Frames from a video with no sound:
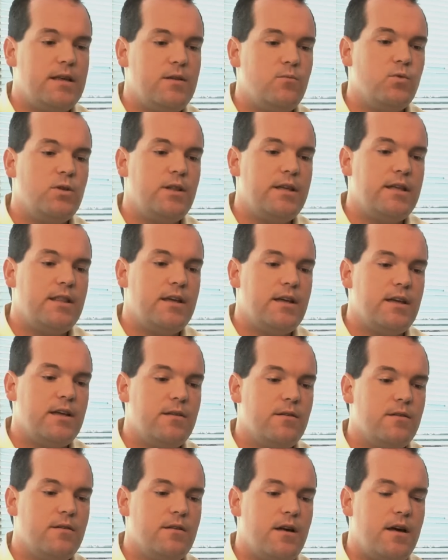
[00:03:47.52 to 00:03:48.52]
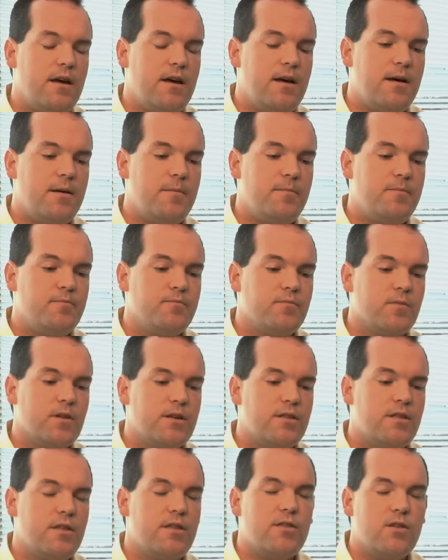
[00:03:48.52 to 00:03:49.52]
then really the
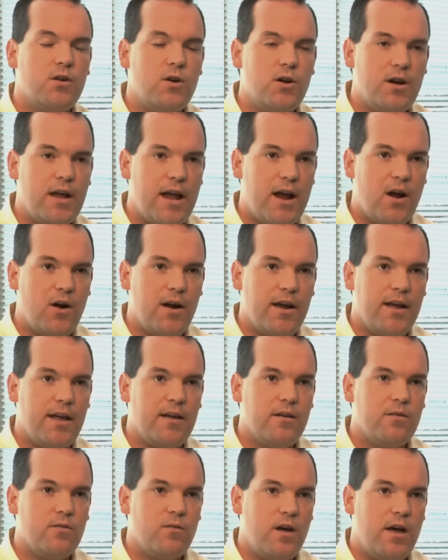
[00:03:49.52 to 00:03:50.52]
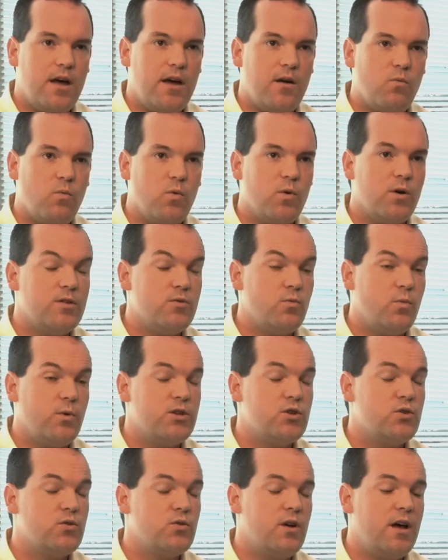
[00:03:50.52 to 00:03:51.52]
third area
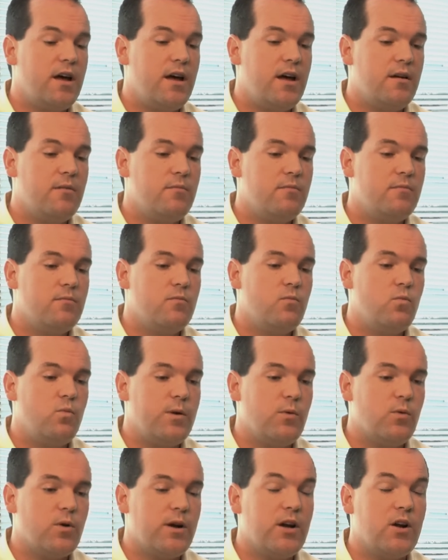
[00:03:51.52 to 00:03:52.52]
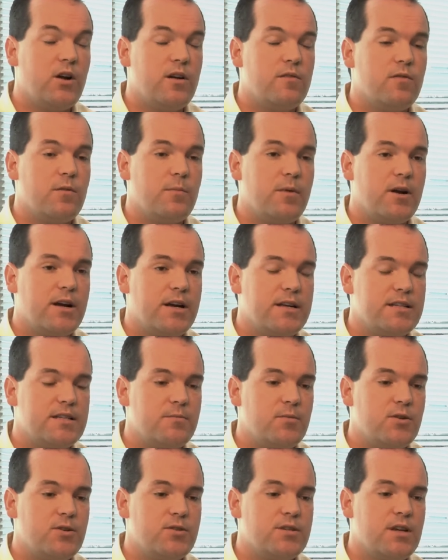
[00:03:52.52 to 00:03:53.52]
which we were hearing from our
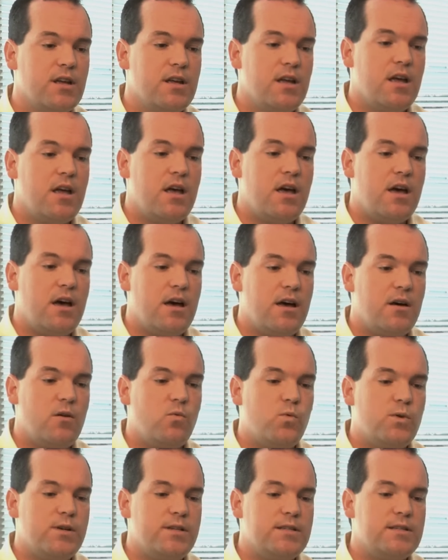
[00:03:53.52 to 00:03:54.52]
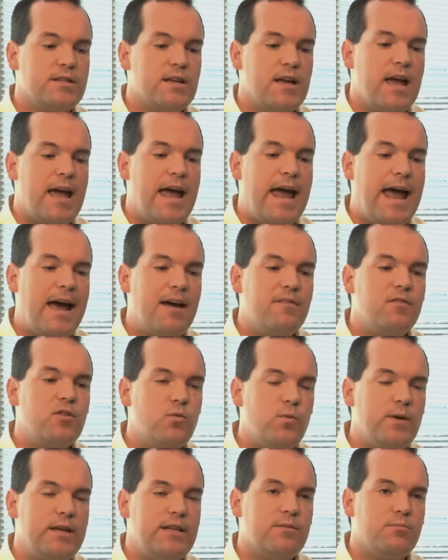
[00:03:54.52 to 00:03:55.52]
customers was after
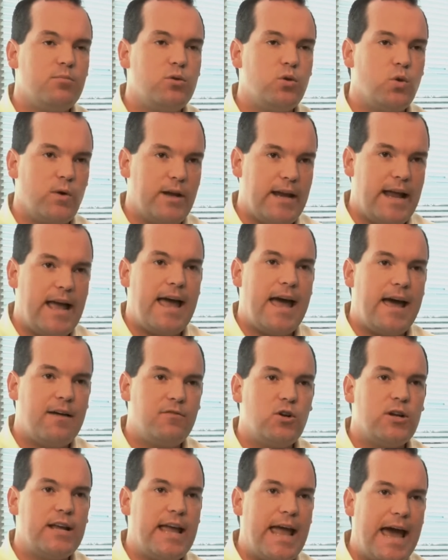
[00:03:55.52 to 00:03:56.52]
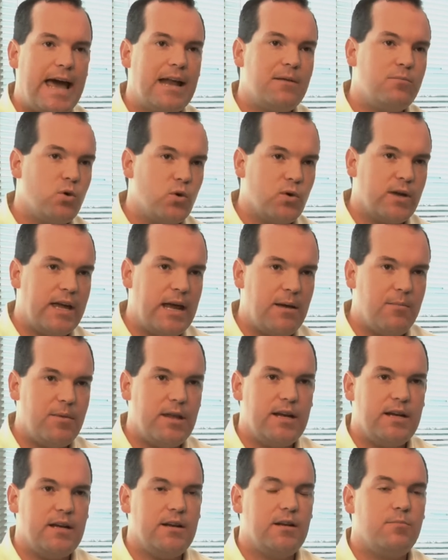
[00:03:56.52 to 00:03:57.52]
we deployed, after Catapult came
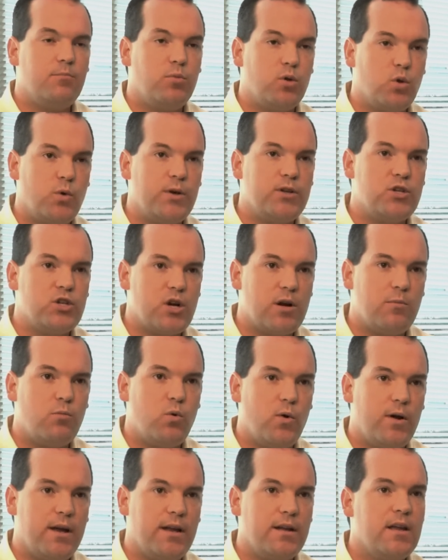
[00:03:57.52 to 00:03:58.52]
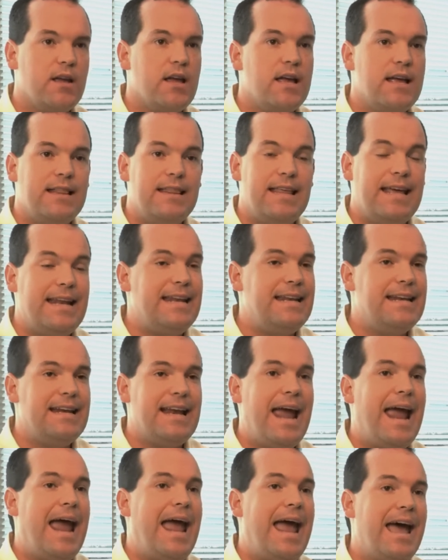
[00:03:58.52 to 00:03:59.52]
in and deployed SharePoint, they didn't
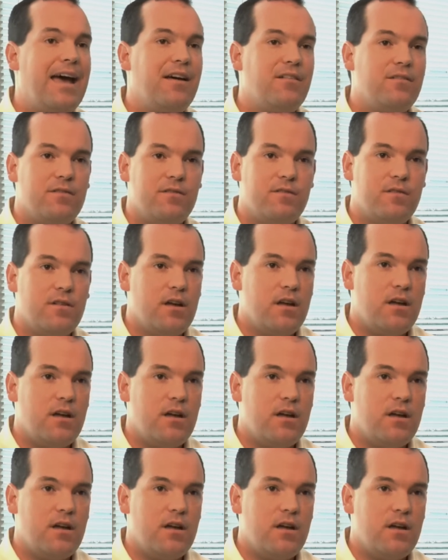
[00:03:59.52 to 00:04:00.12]
have